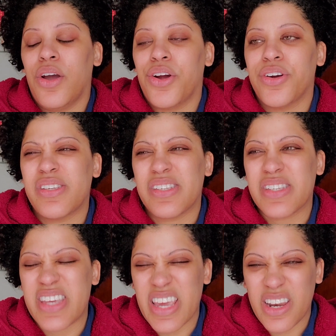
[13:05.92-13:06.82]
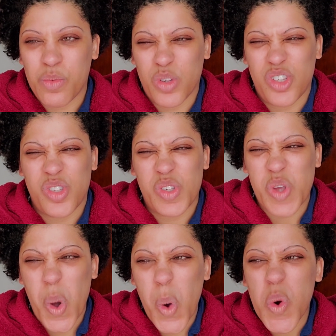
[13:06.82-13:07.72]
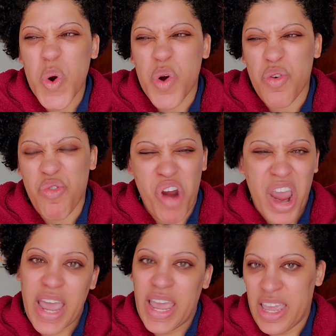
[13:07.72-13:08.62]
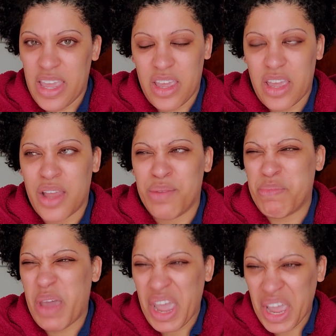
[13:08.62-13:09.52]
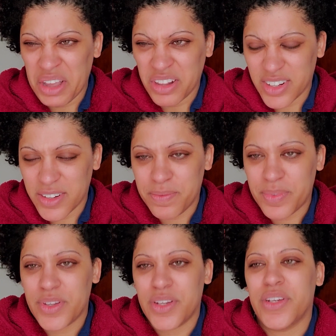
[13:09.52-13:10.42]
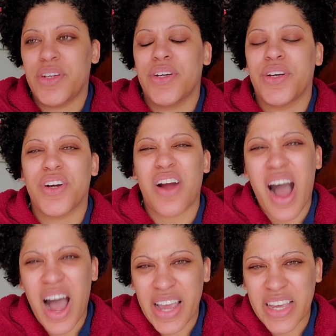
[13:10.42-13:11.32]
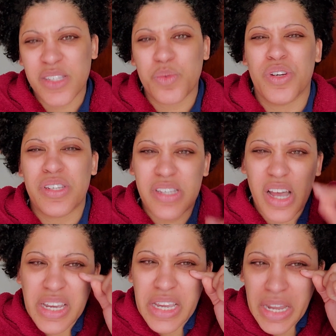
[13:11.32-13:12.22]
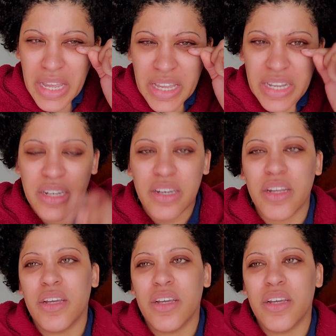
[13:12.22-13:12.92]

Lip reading: Her skin was so gray and pale. Her eyes were sunken in.